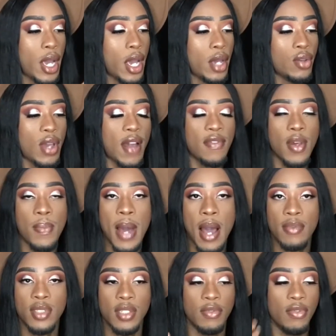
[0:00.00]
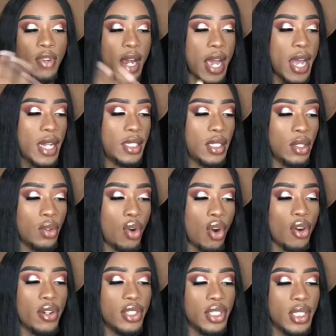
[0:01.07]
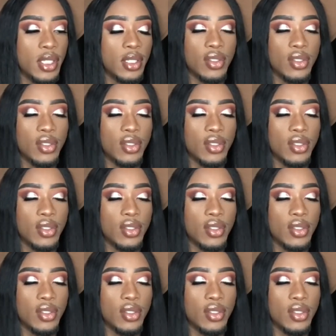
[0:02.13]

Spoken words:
and you have the pops of reds and oranges